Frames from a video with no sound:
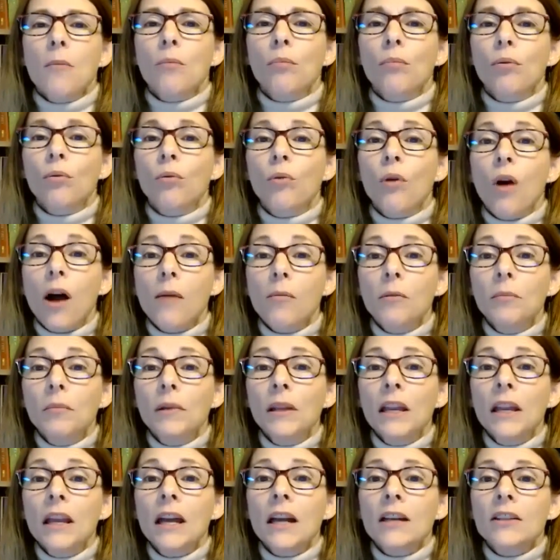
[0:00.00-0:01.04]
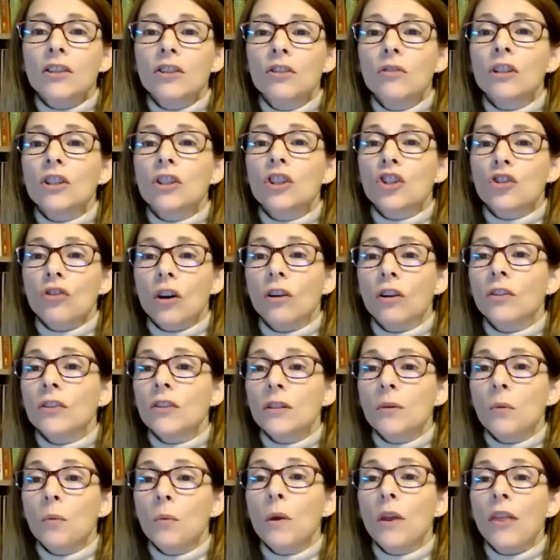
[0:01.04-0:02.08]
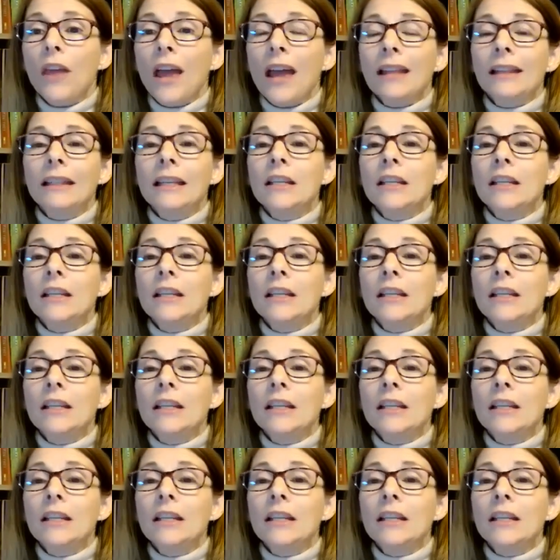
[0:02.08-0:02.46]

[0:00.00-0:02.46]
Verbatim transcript: probably a student struggles with at